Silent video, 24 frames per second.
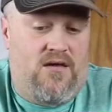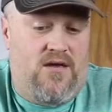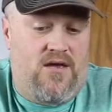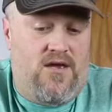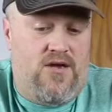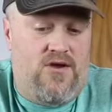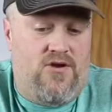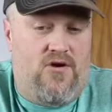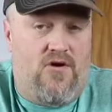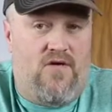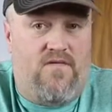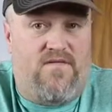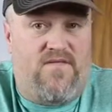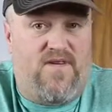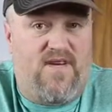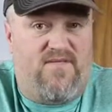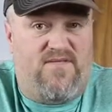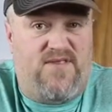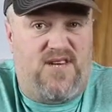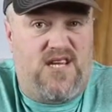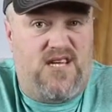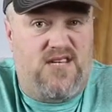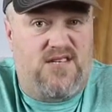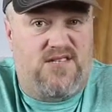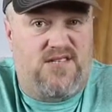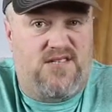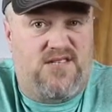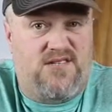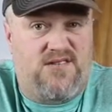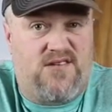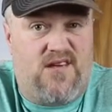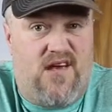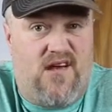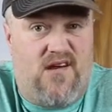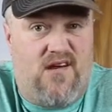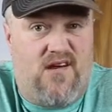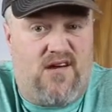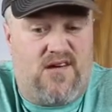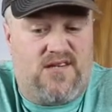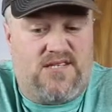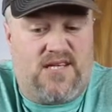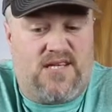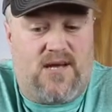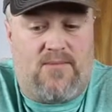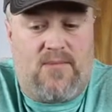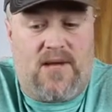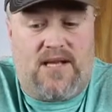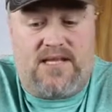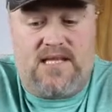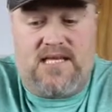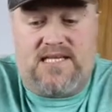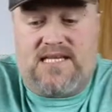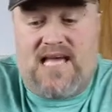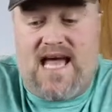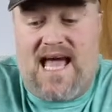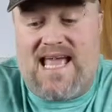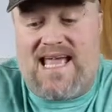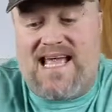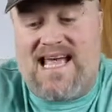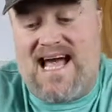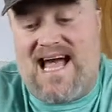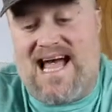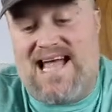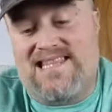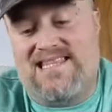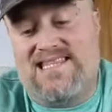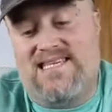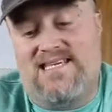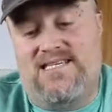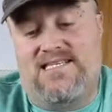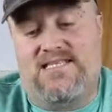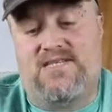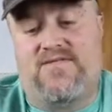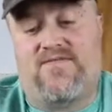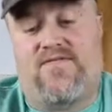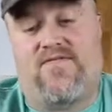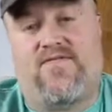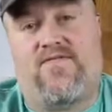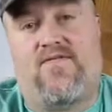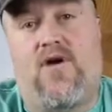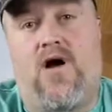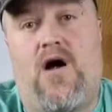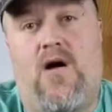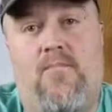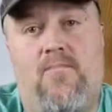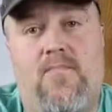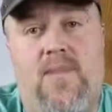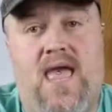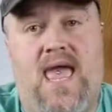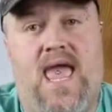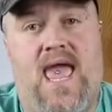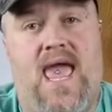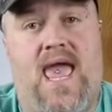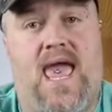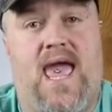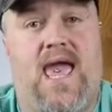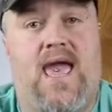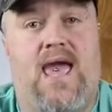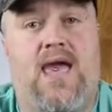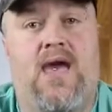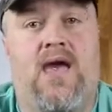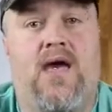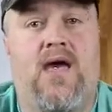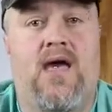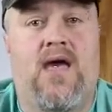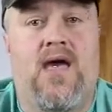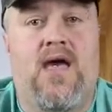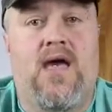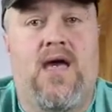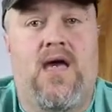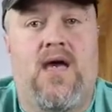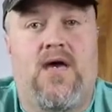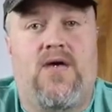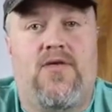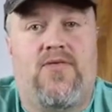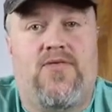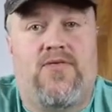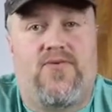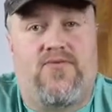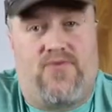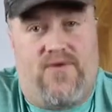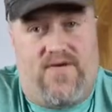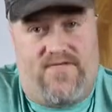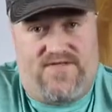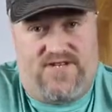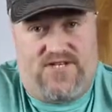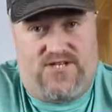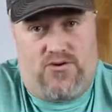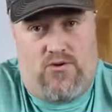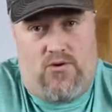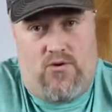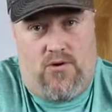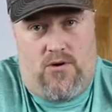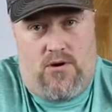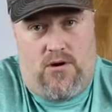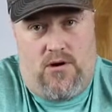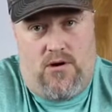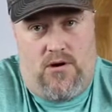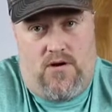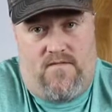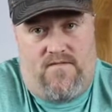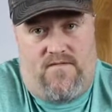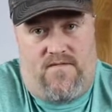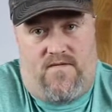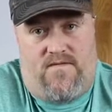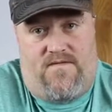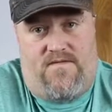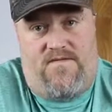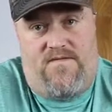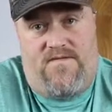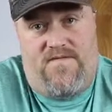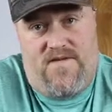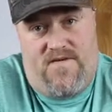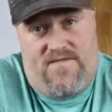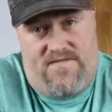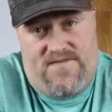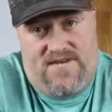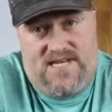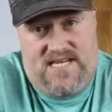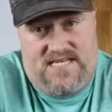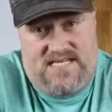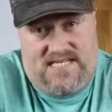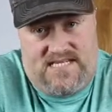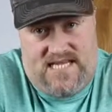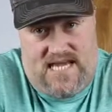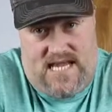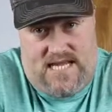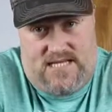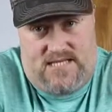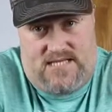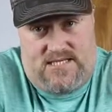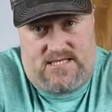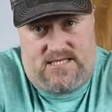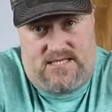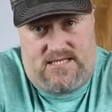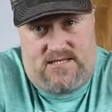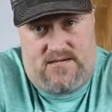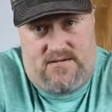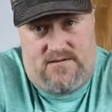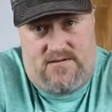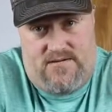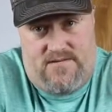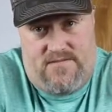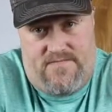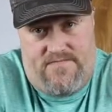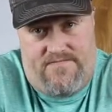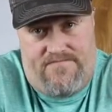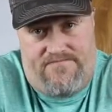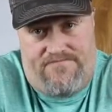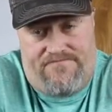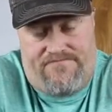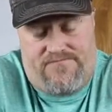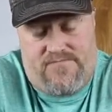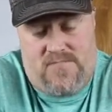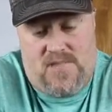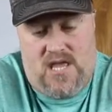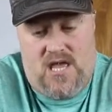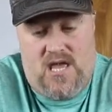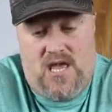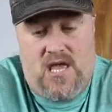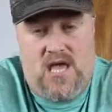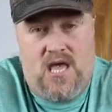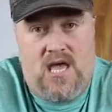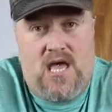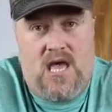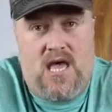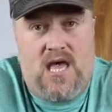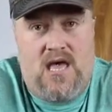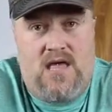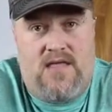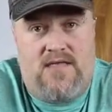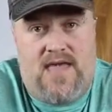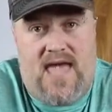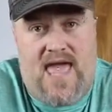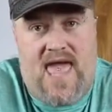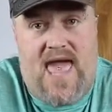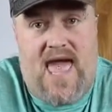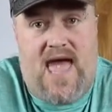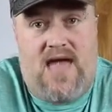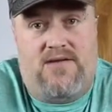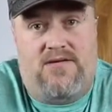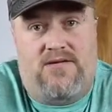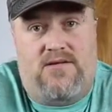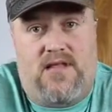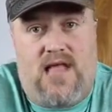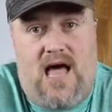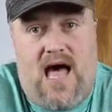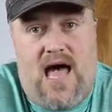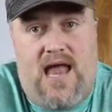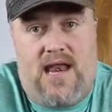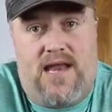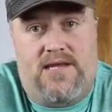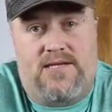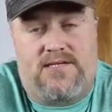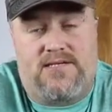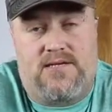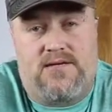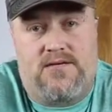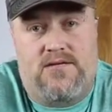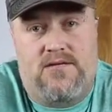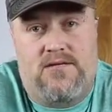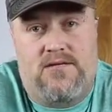50s era, something like this. I got this from a thrift store for 50 cents. The handle on it